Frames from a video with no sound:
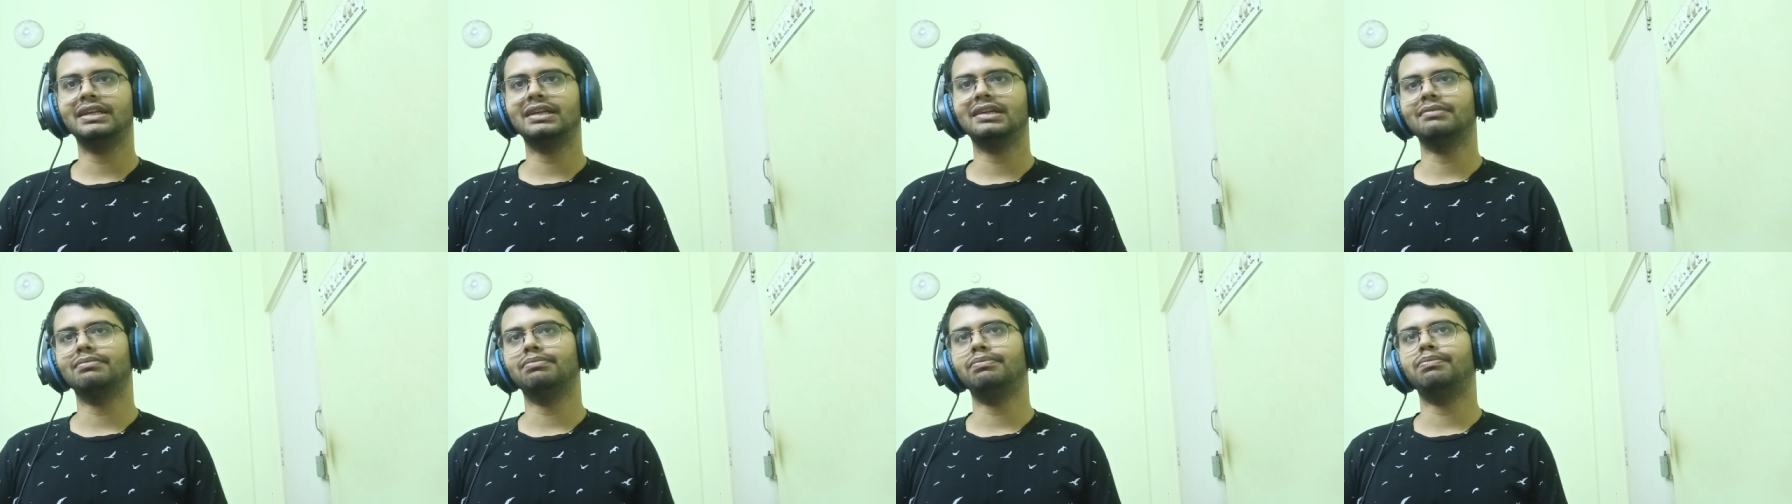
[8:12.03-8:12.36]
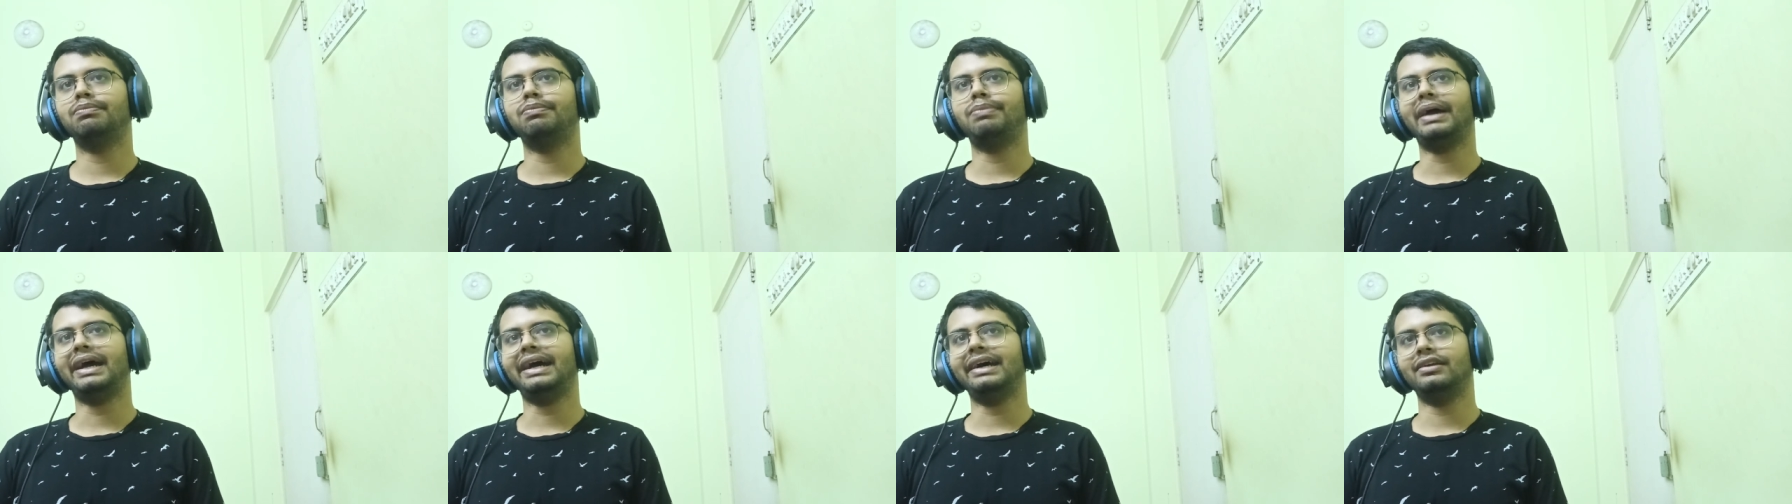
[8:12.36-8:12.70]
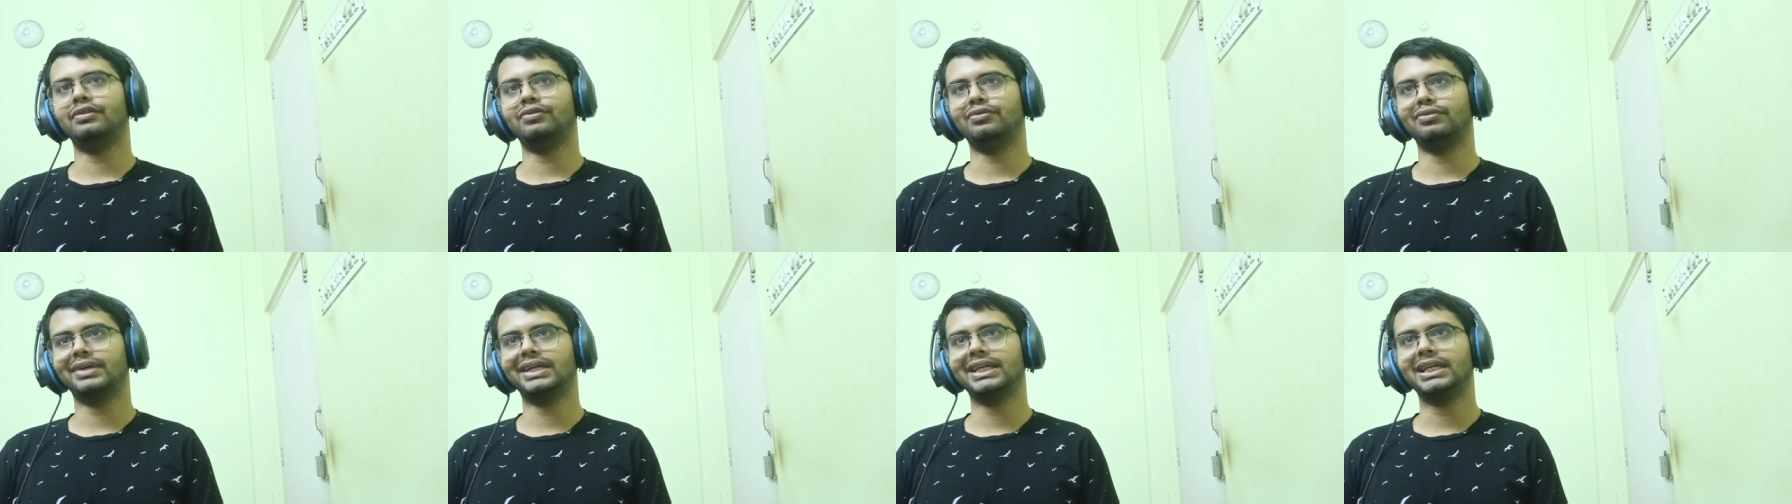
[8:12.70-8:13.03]
in a
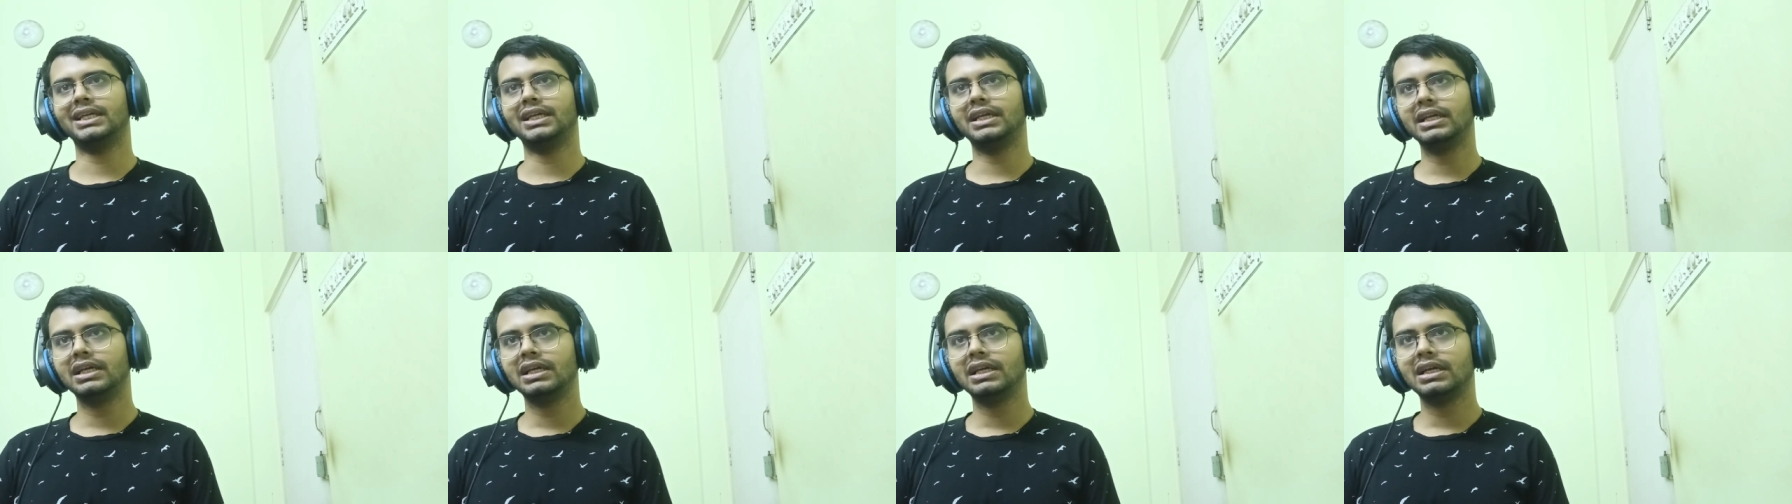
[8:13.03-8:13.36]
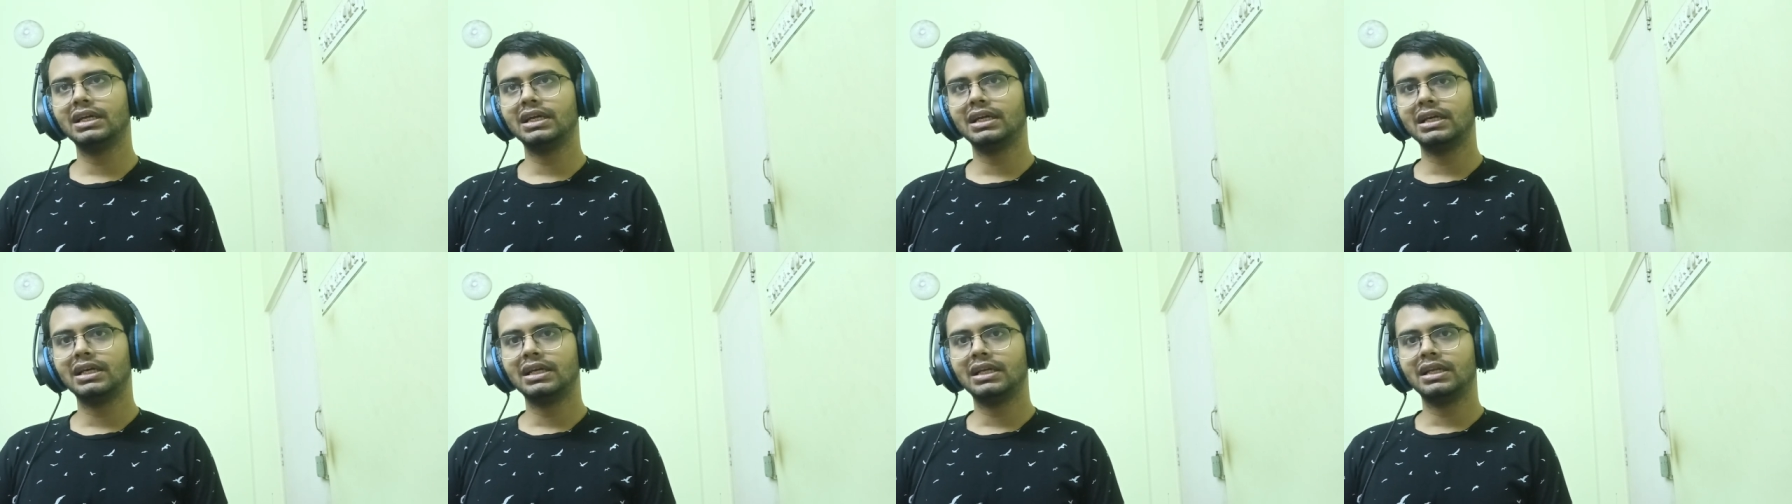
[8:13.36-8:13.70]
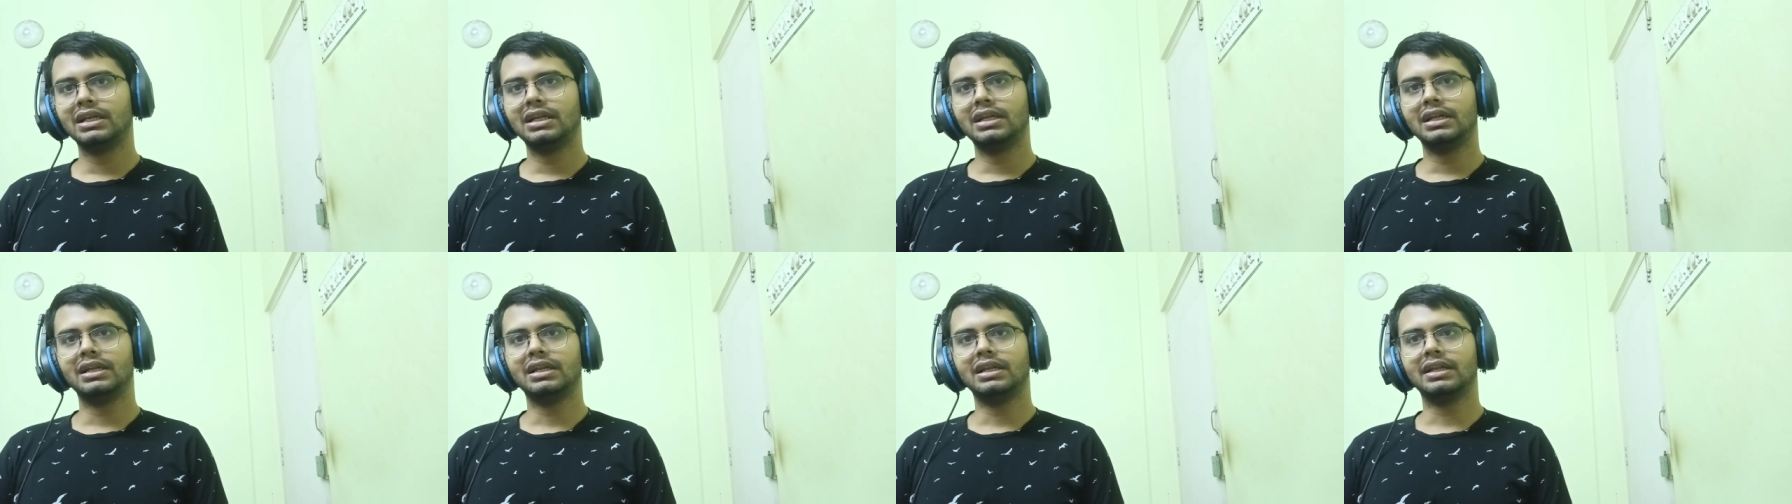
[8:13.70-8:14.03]
bad way
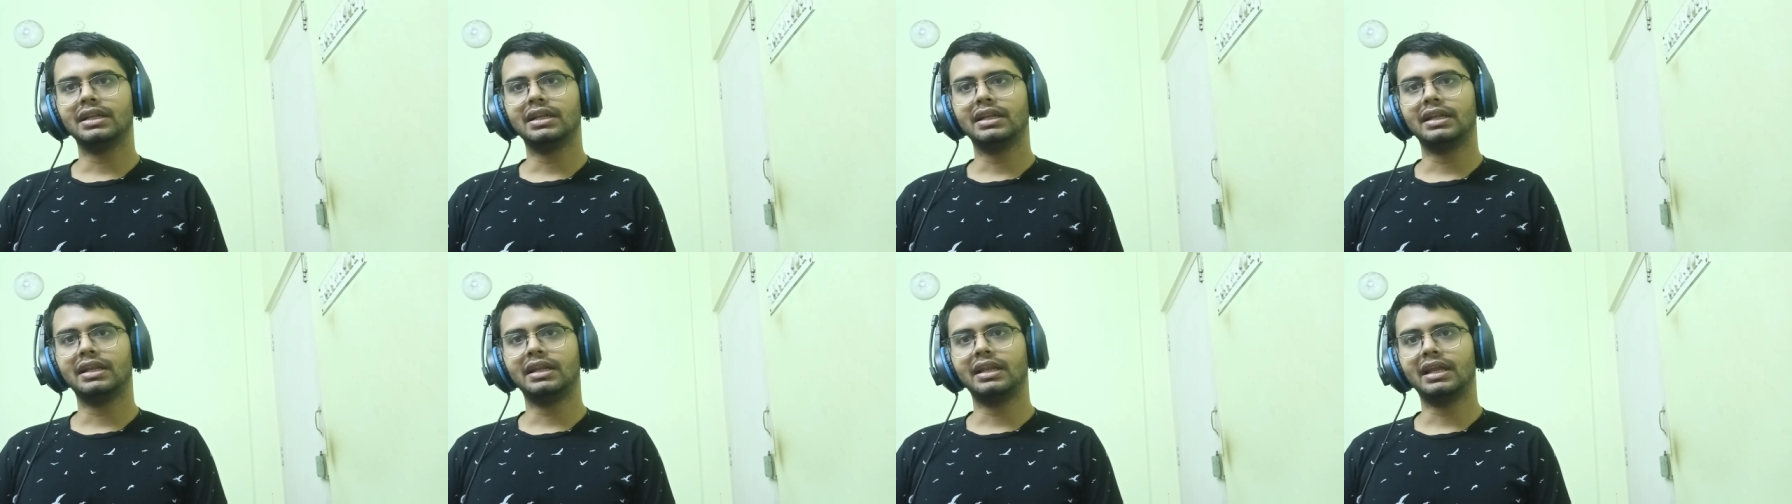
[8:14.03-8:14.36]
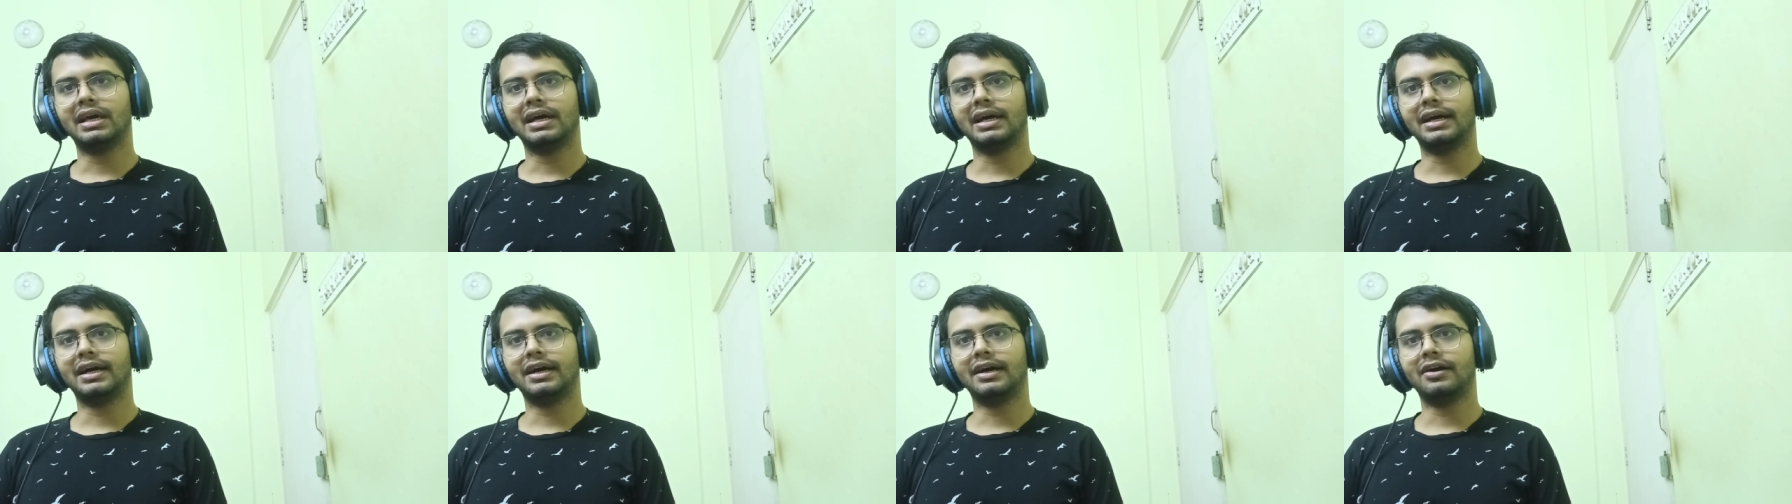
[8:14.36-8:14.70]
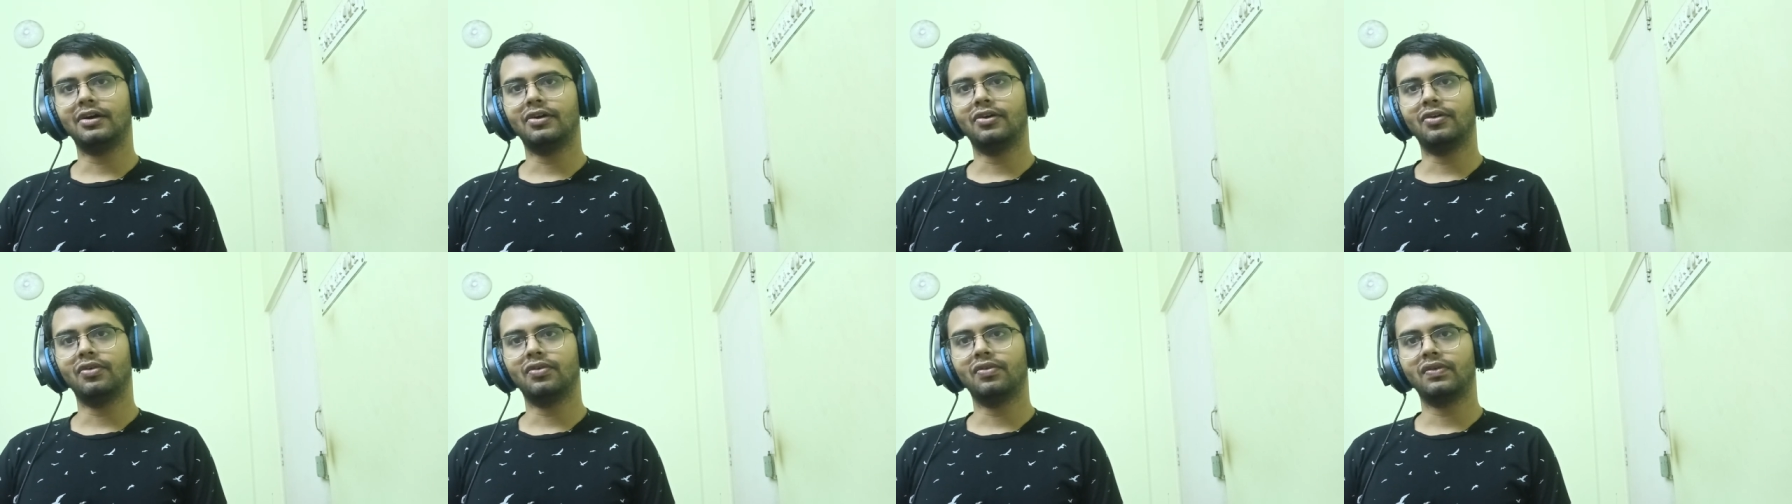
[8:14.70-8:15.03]

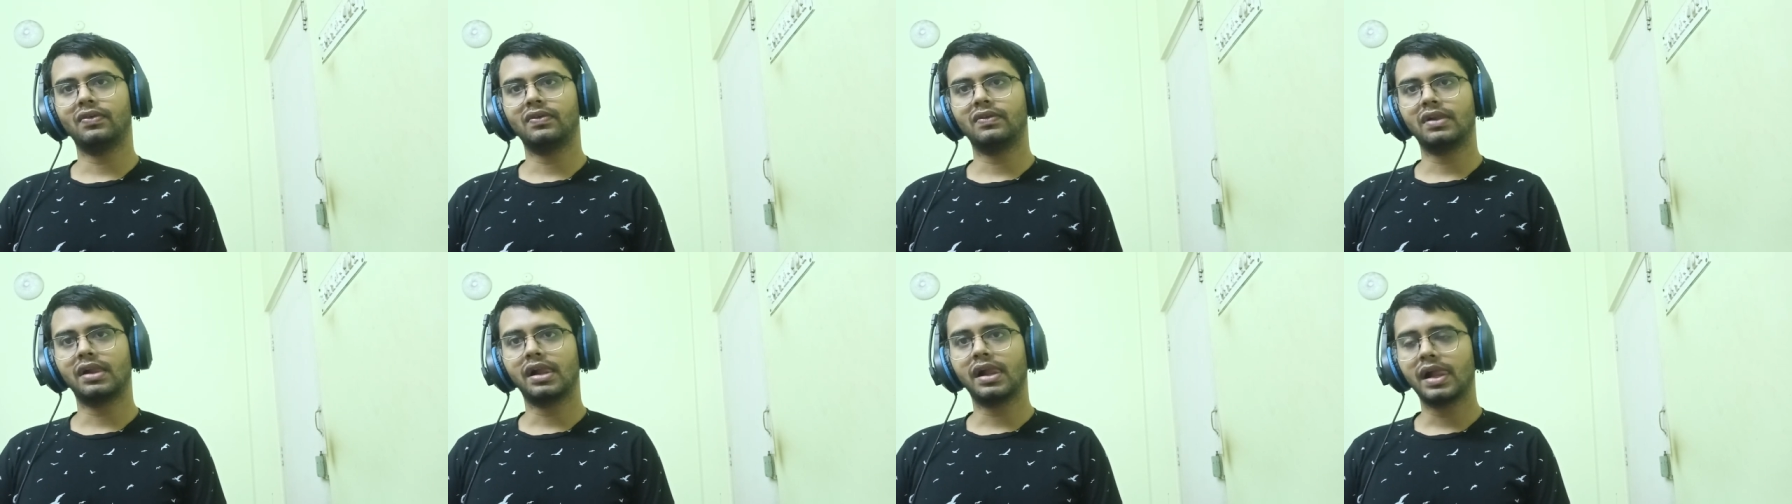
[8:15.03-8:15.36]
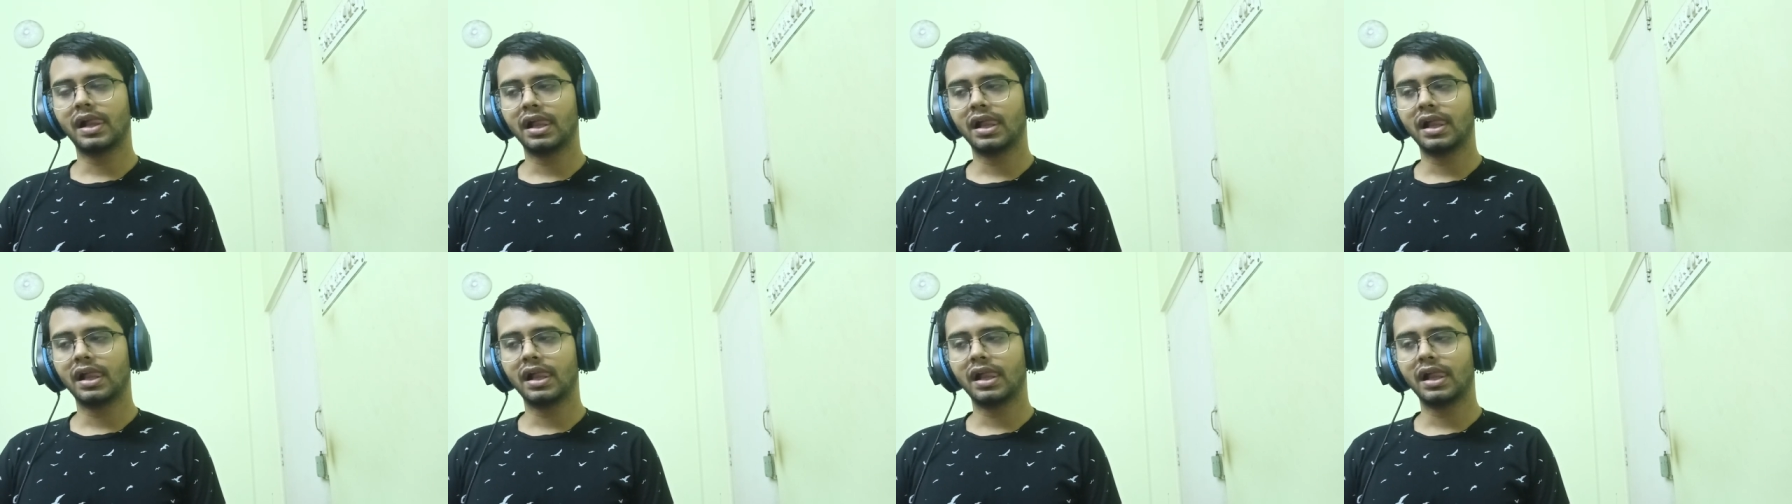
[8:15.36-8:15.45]
now